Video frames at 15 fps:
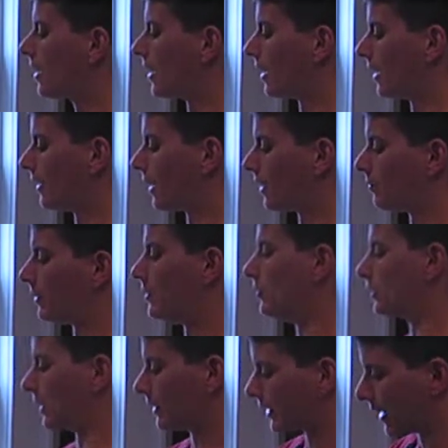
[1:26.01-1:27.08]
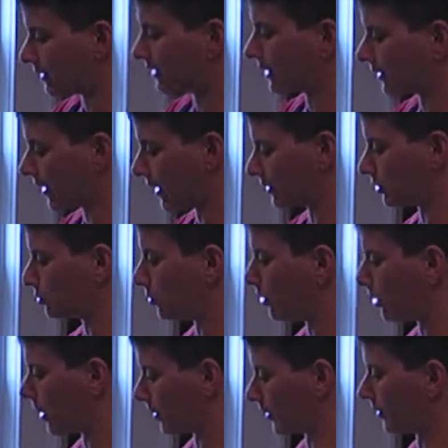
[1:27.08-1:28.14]
and I've been using less and less
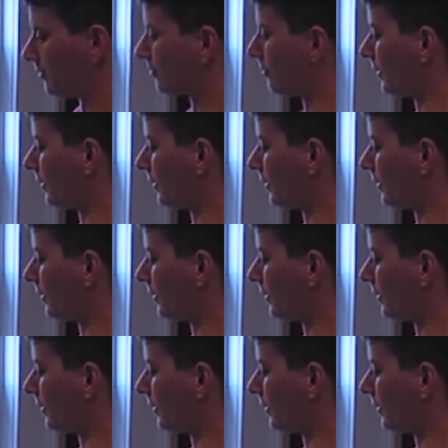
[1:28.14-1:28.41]
water.